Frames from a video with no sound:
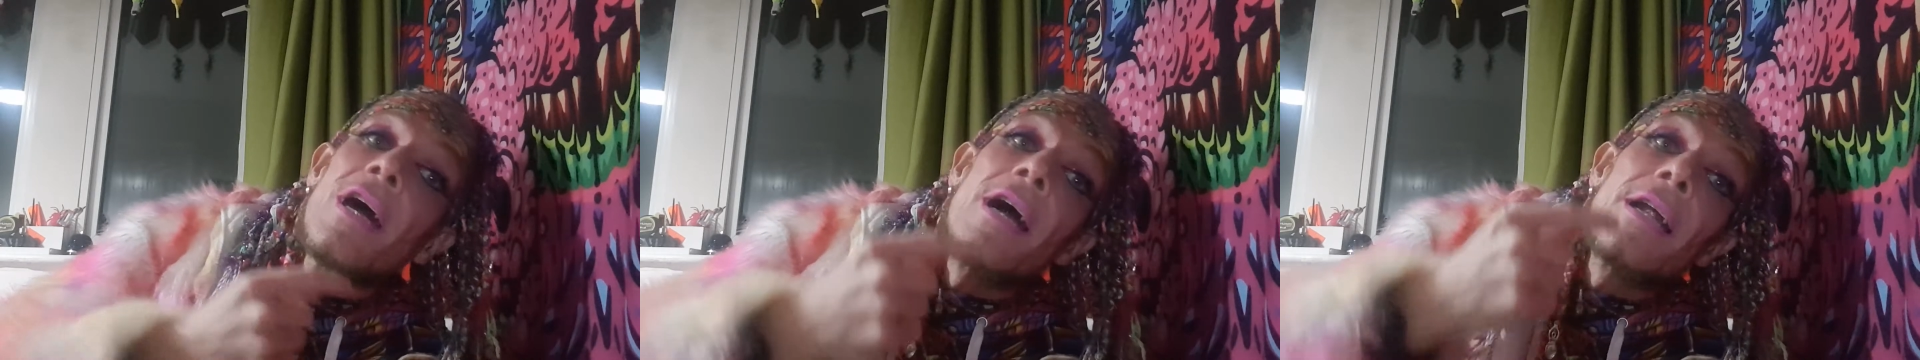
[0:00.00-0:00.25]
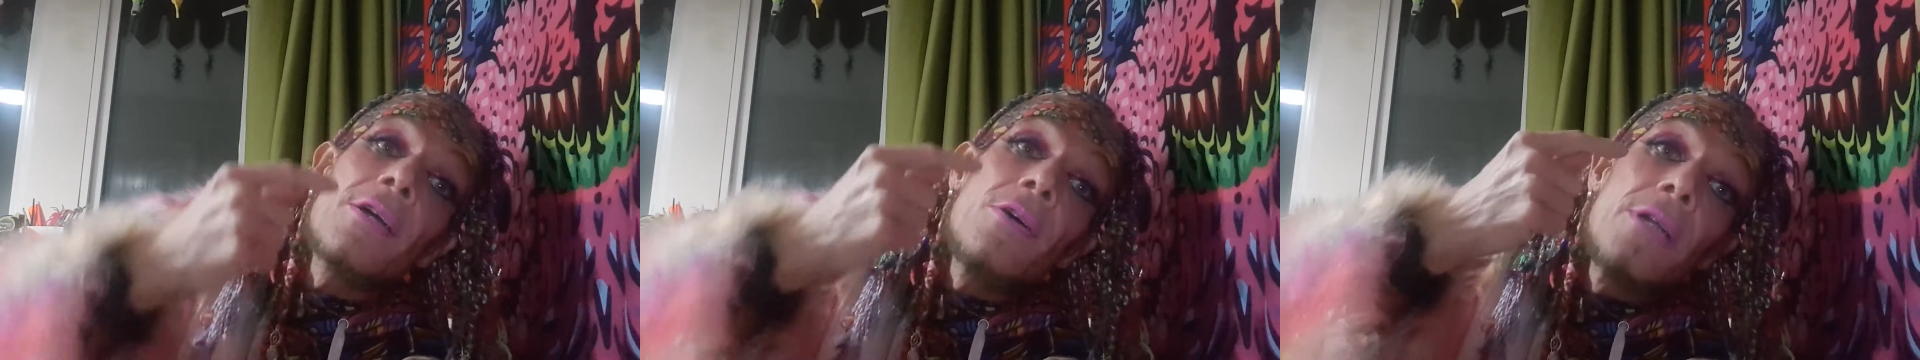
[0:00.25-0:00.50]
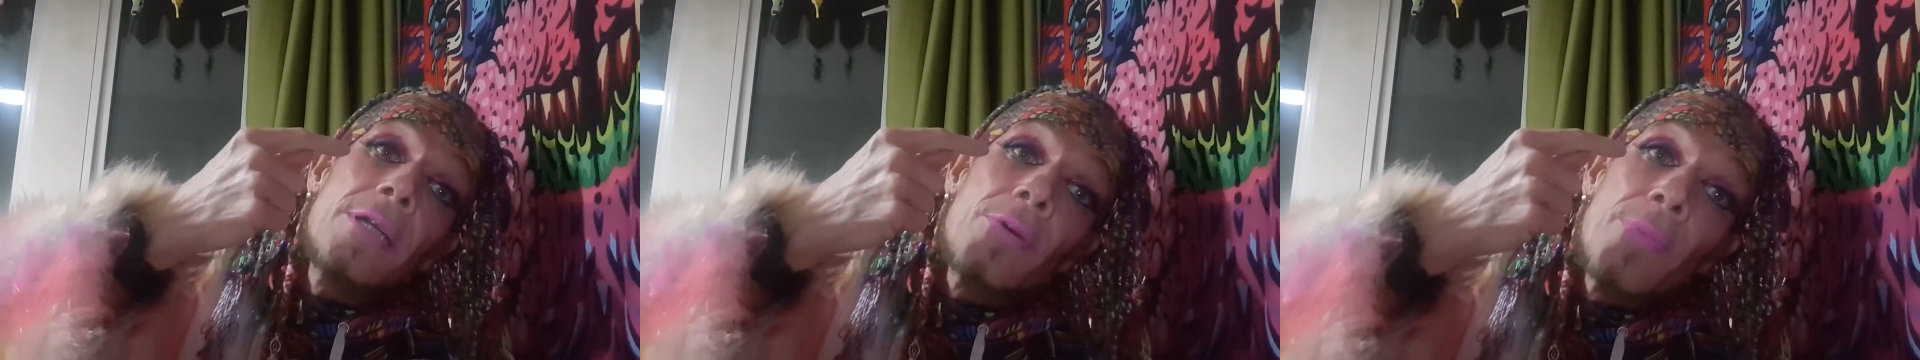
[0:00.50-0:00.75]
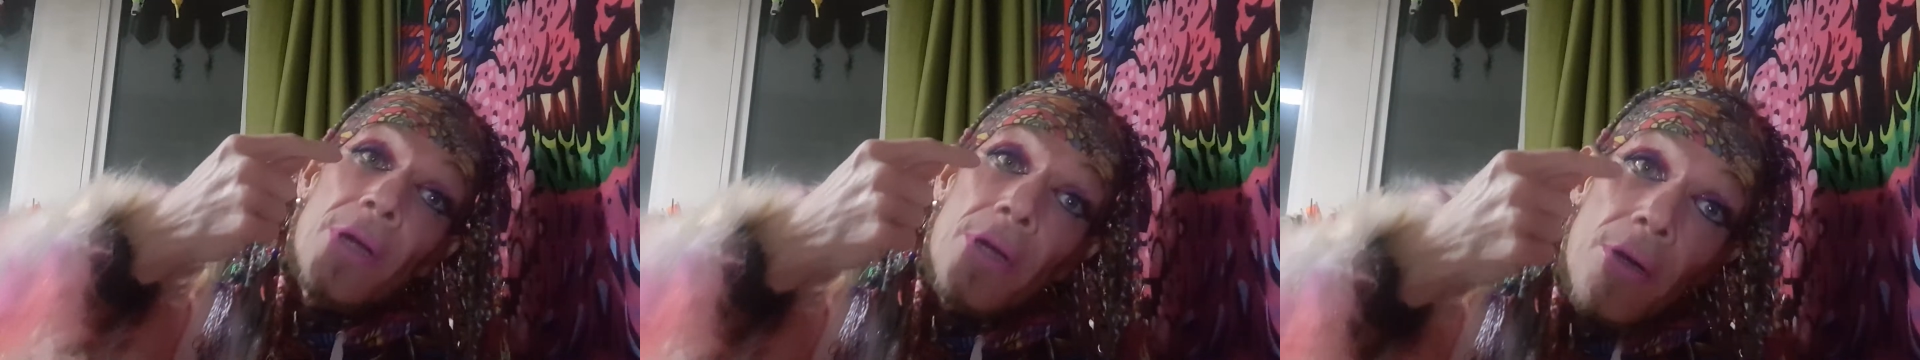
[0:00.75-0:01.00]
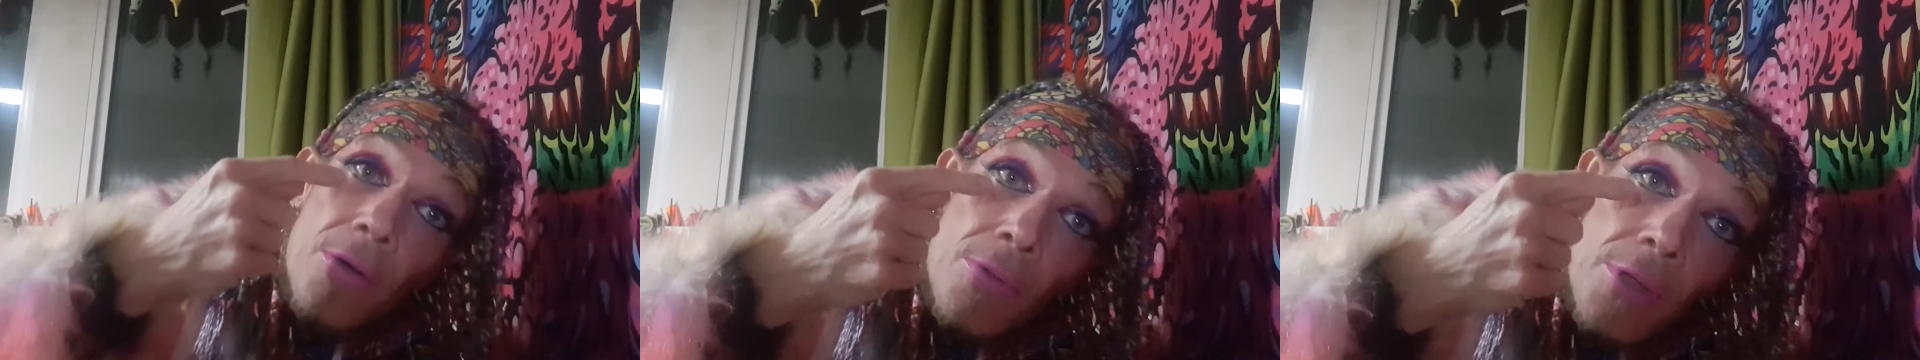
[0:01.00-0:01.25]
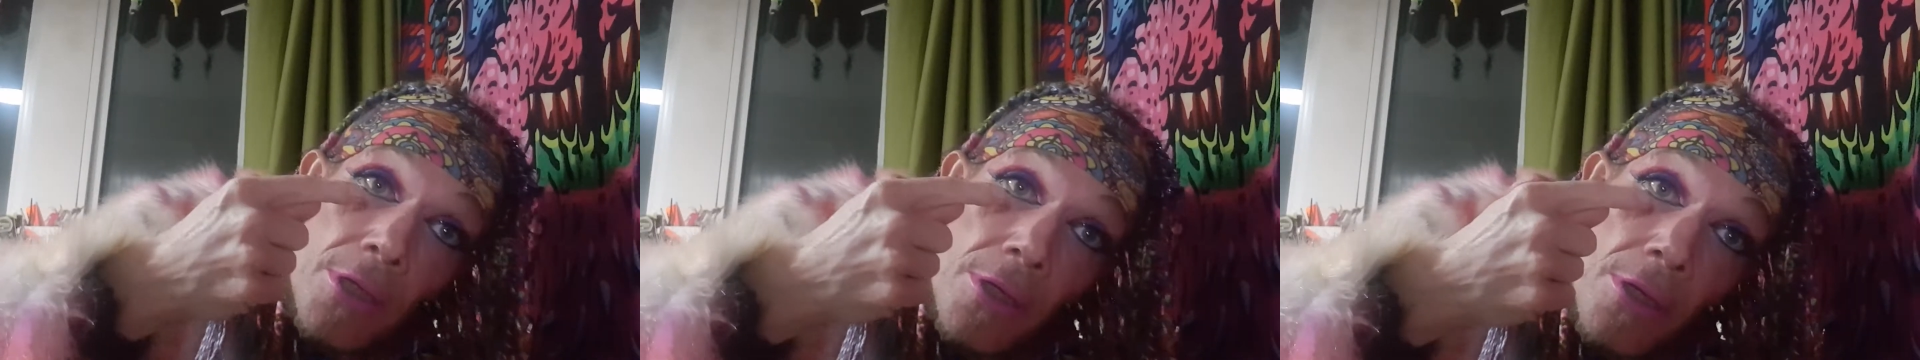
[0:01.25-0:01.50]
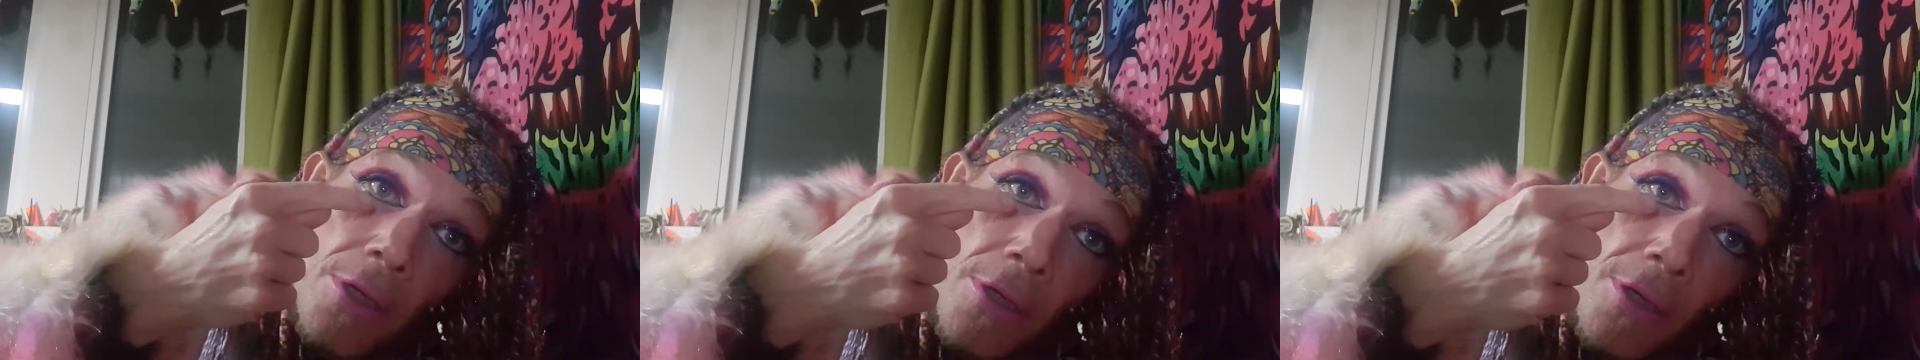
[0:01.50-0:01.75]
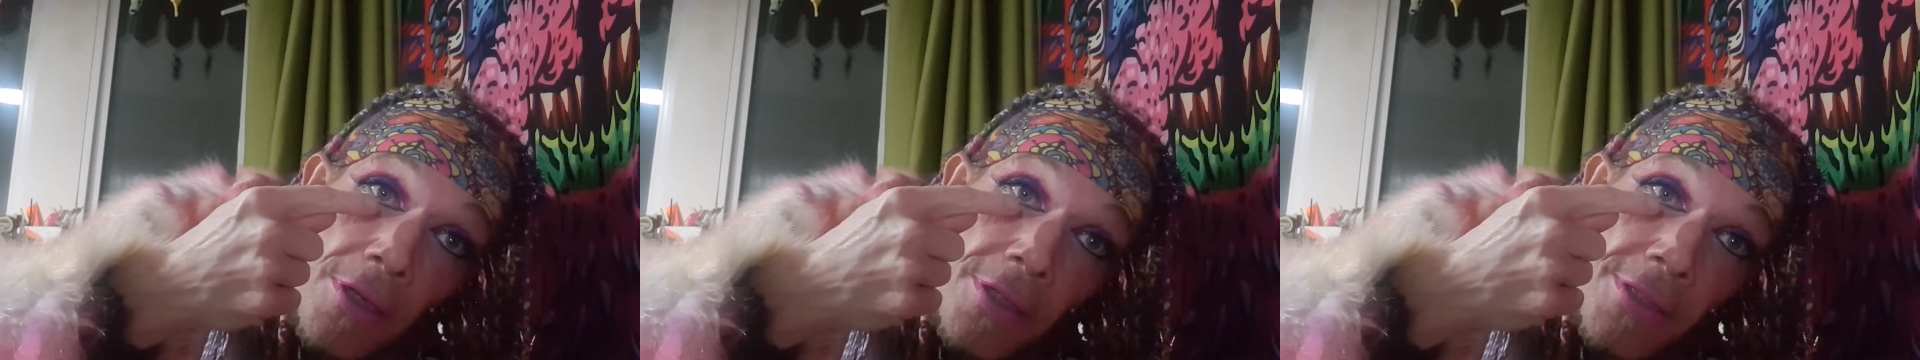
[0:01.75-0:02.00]
And I got a little bit of gold.
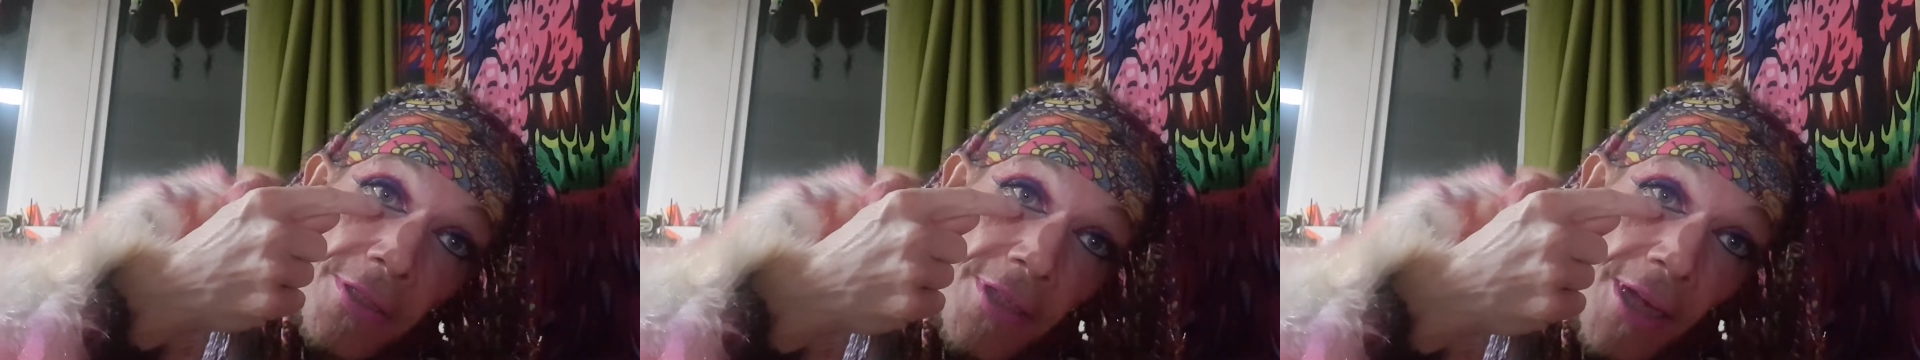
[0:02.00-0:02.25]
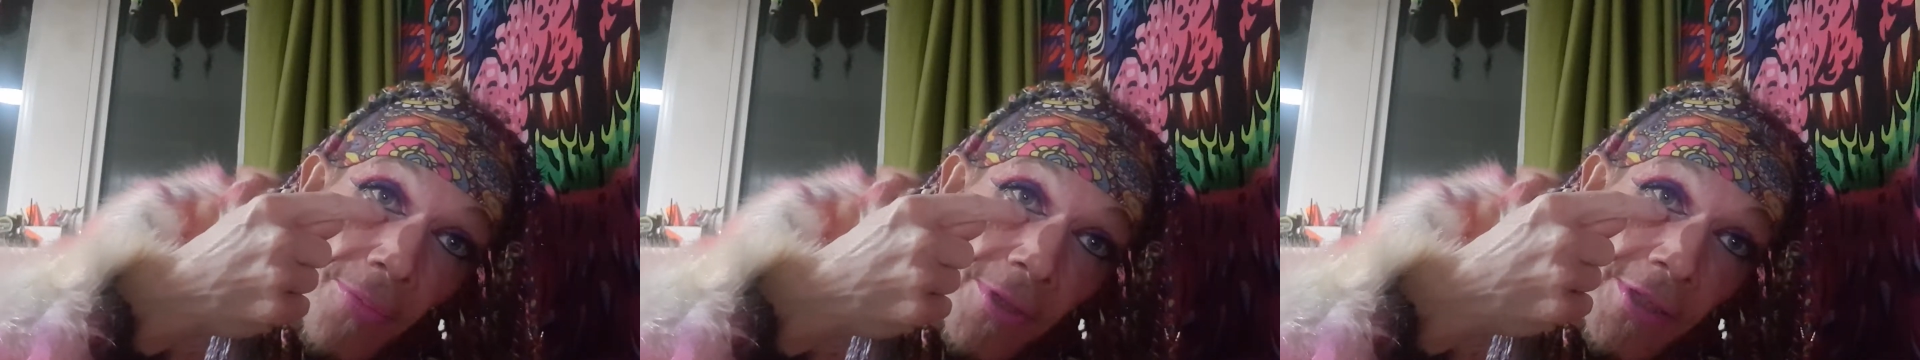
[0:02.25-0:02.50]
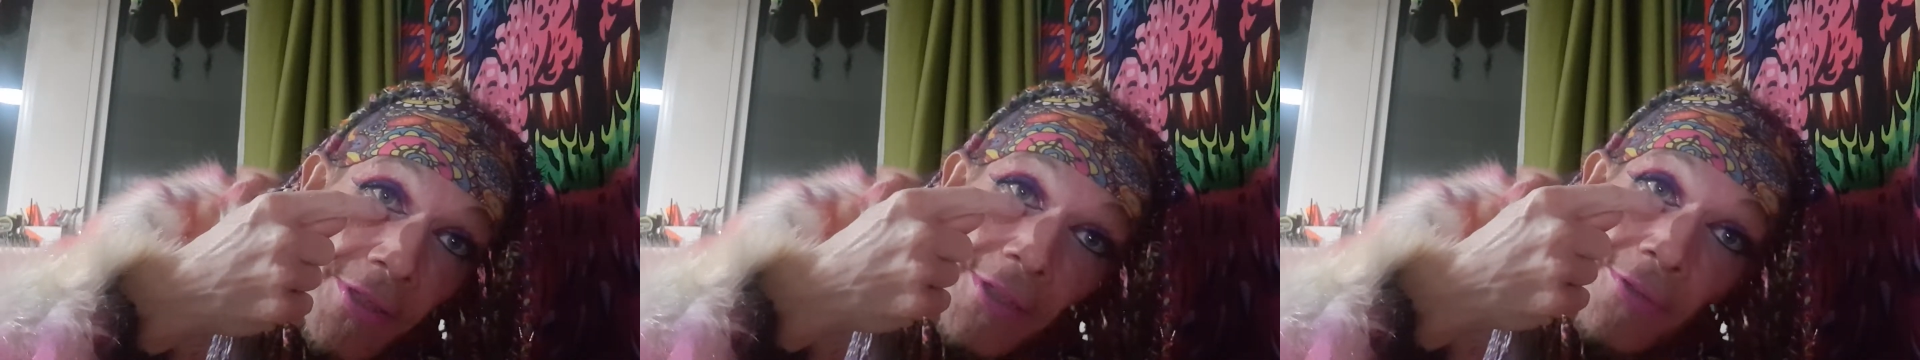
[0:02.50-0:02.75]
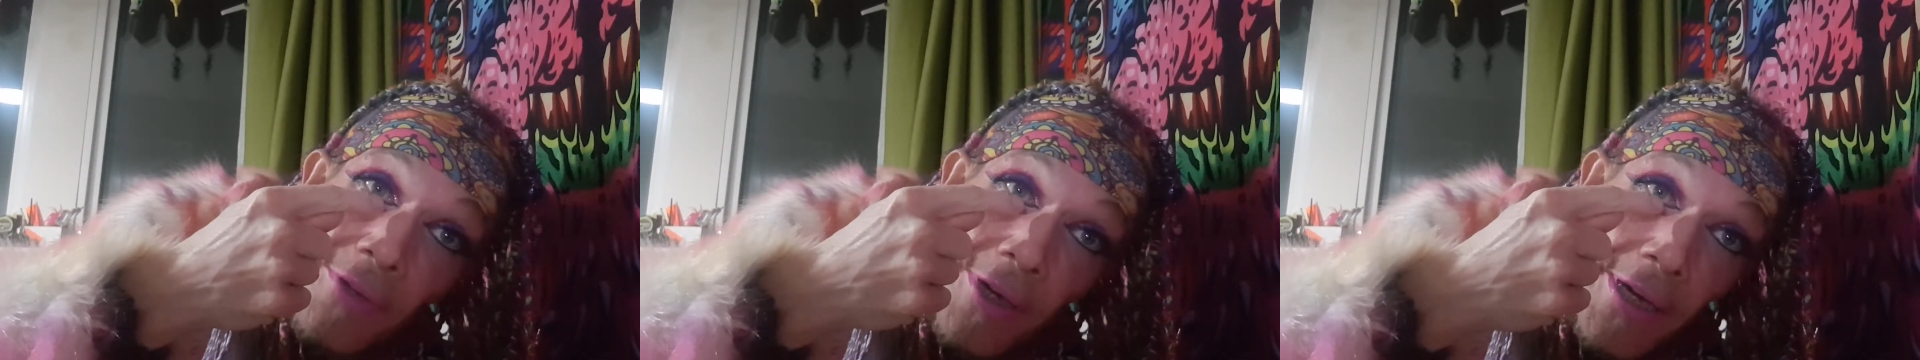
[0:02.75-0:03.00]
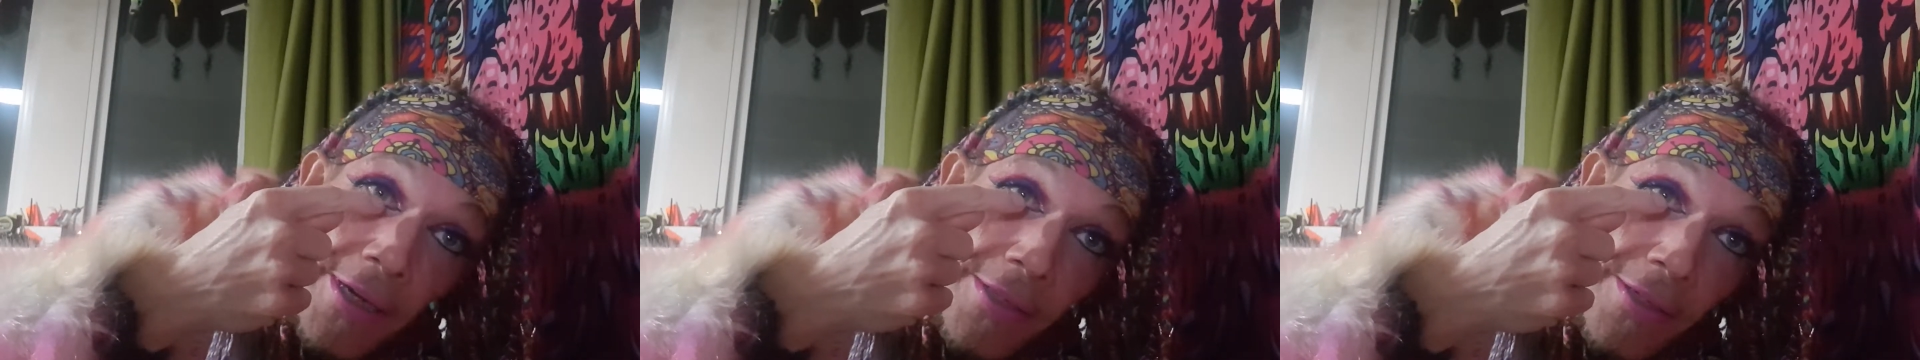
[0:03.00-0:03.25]
That one I did all right.